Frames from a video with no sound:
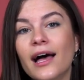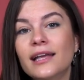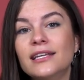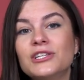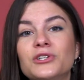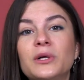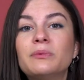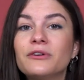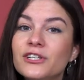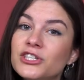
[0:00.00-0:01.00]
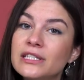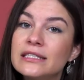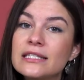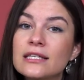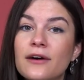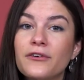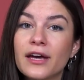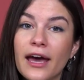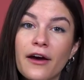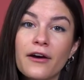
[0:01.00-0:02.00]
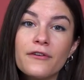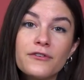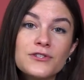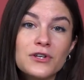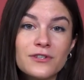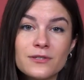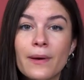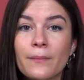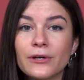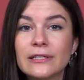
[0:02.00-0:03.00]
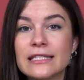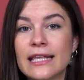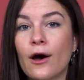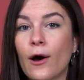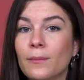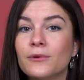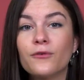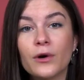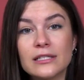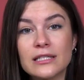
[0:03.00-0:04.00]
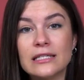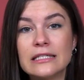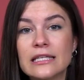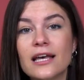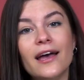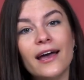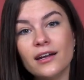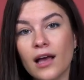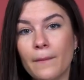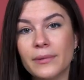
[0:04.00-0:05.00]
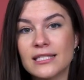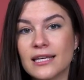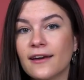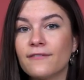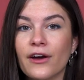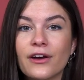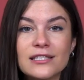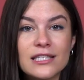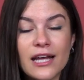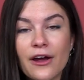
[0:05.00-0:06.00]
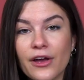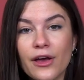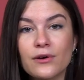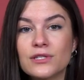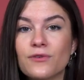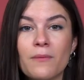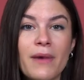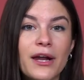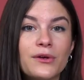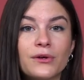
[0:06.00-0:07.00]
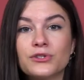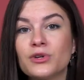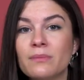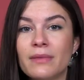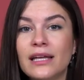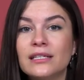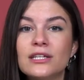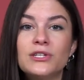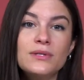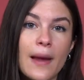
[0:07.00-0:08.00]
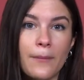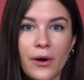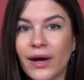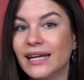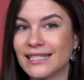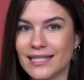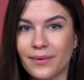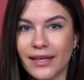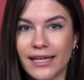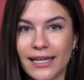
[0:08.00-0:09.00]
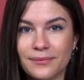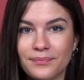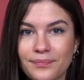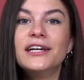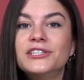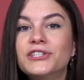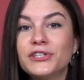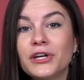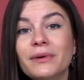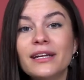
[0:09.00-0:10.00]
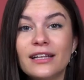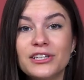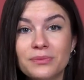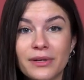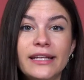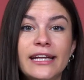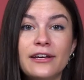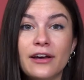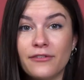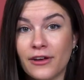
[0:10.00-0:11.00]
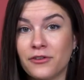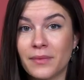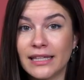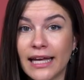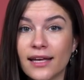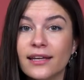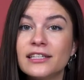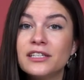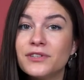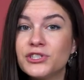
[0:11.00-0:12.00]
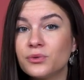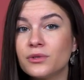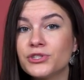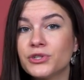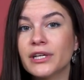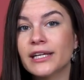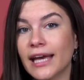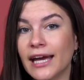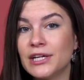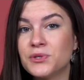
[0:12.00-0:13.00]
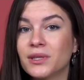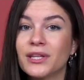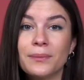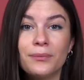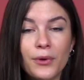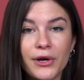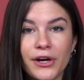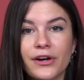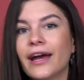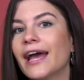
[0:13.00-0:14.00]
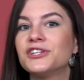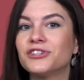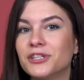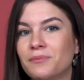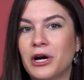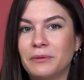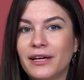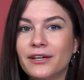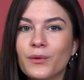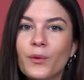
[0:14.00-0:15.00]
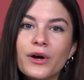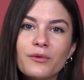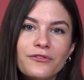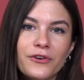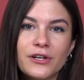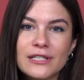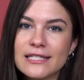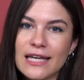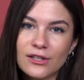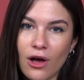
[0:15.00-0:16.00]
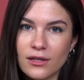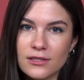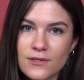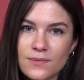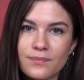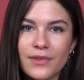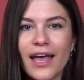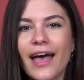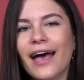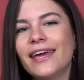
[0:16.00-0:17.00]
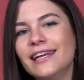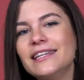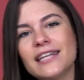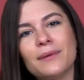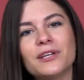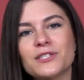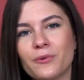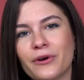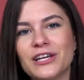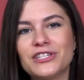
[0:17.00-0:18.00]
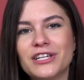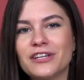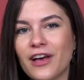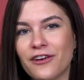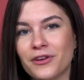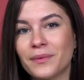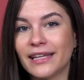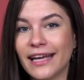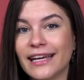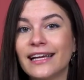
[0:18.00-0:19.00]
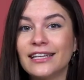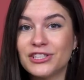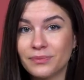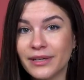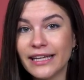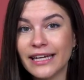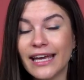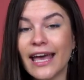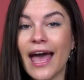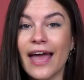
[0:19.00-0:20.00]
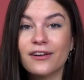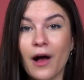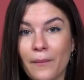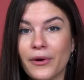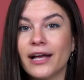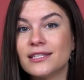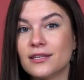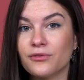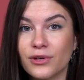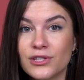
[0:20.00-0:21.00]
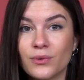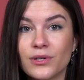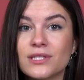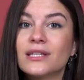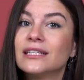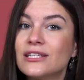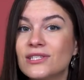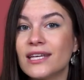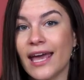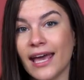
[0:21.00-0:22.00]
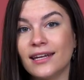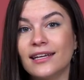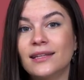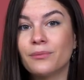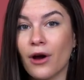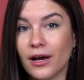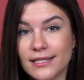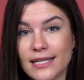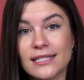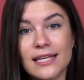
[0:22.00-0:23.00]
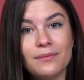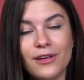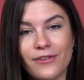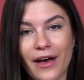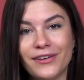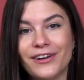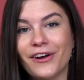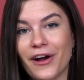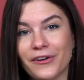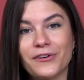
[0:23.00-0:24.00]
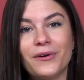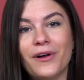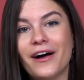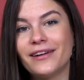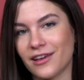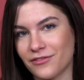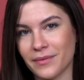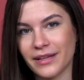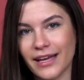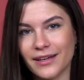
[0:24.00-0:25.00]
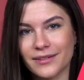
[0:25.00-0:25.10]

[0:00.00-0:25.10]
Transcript: Additional provisions cover care for service members in the armed forces, encompassing various scenarios from medical treatment to temporary disability. To determine eligibility of FMLA, individuals should engage with their employer, HR department, or refer to state laws. An in-depth exploration of FMLA eligibility and comprehensive resource list to aid in the process can be found in our article on FMLA.